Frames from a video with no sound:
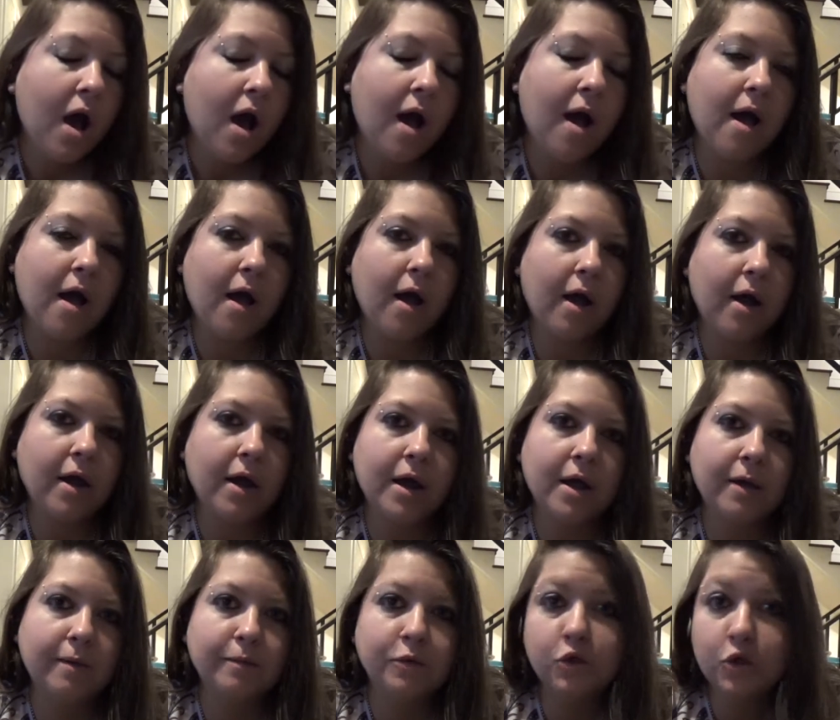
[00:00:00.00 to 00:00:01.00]
I
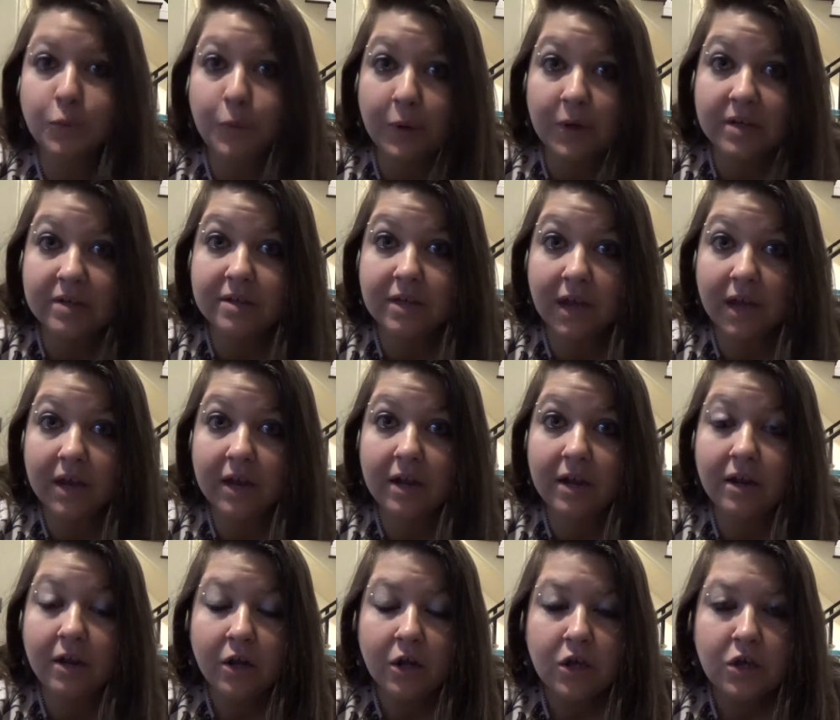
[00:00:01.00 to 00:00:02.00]
am super
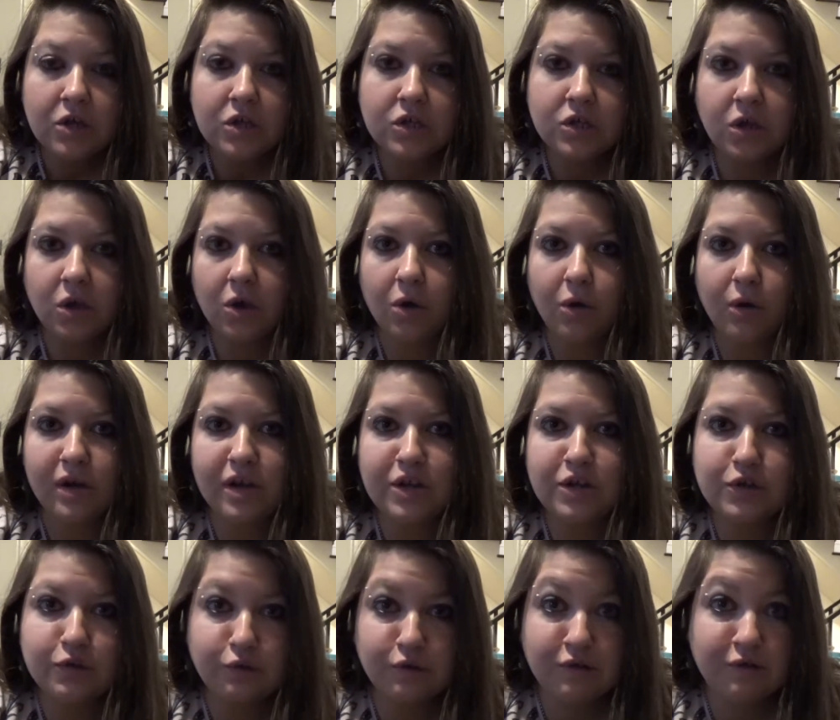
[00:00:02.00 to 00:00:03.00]
excited. So
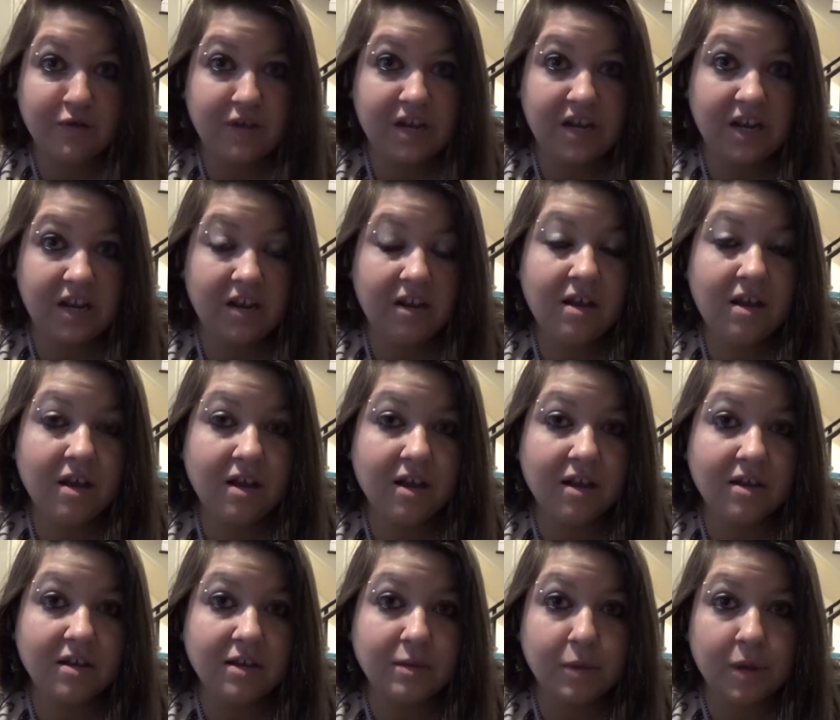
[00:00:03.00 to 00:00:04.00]
intuitive eating
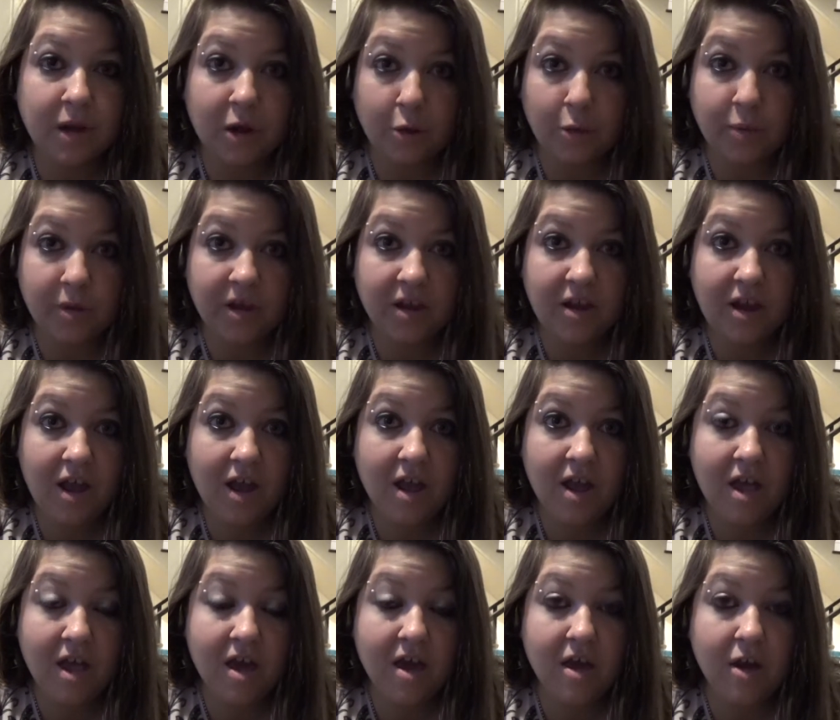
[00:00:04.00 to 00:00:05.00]
has been helping,
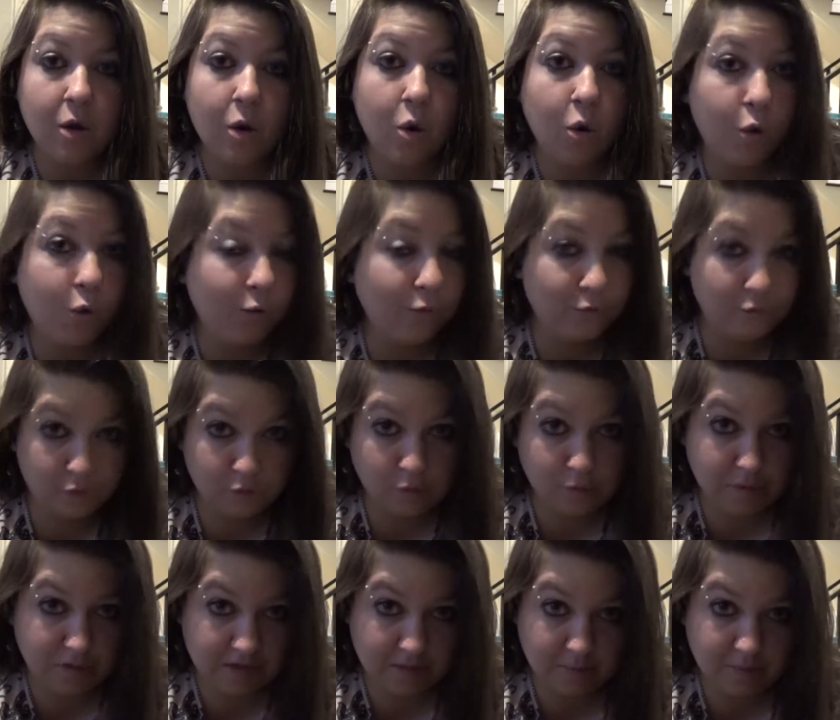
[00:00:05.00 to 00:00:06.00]
and whole food
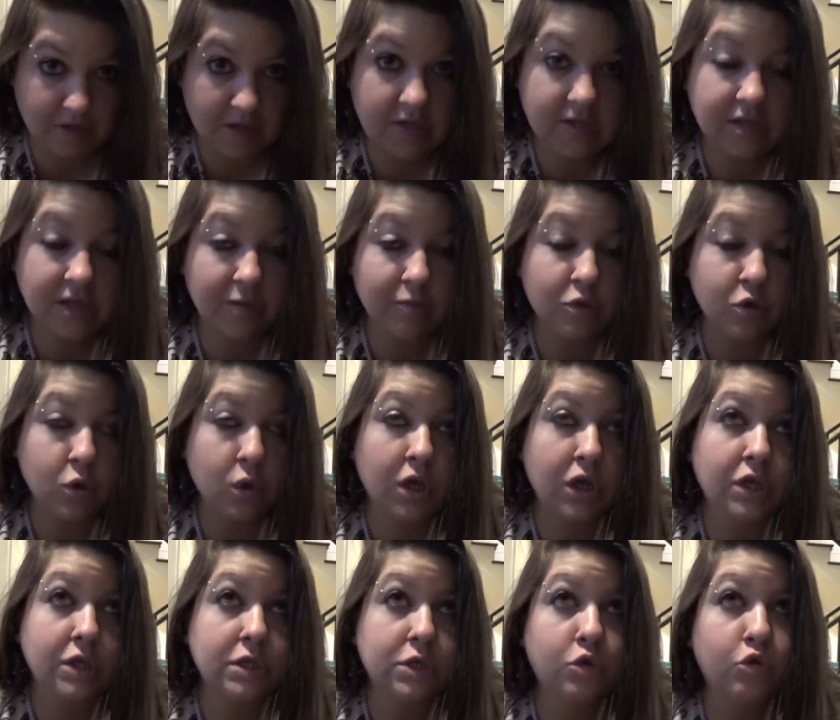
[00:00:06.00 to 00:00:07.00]
plant-based. I've been
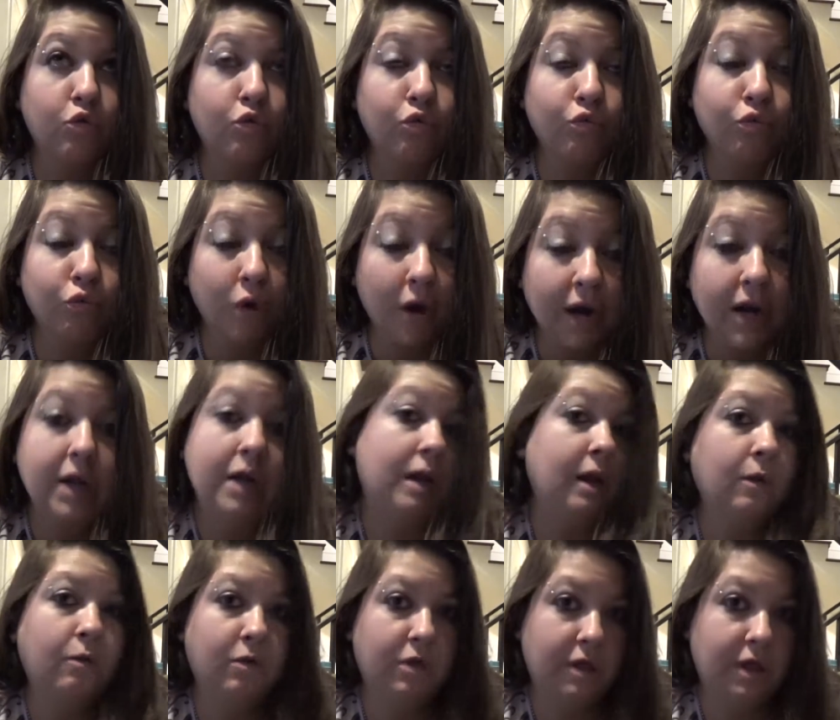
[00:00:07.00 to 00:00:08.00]
doing
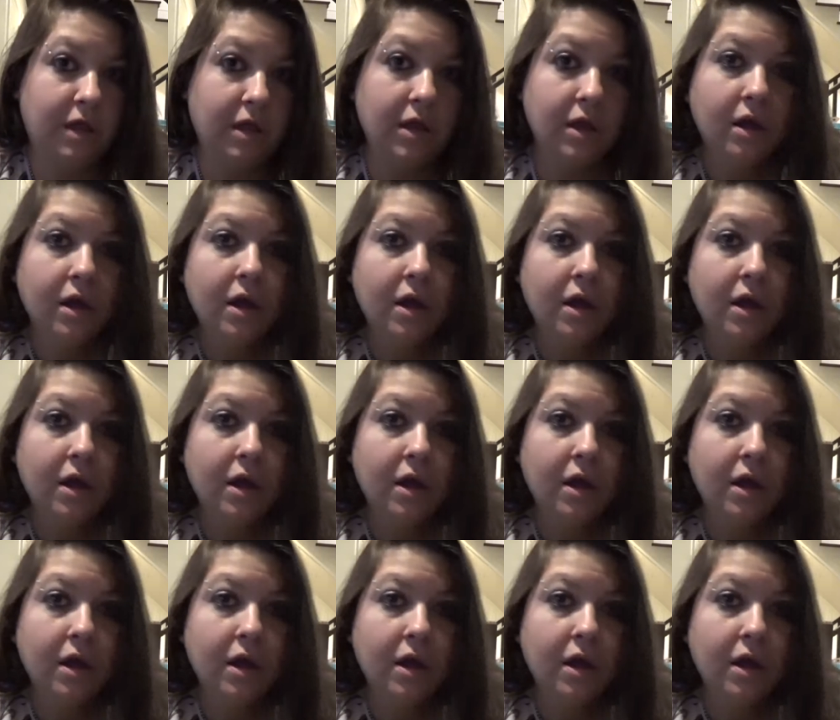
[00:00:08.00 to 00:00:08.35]
great with it.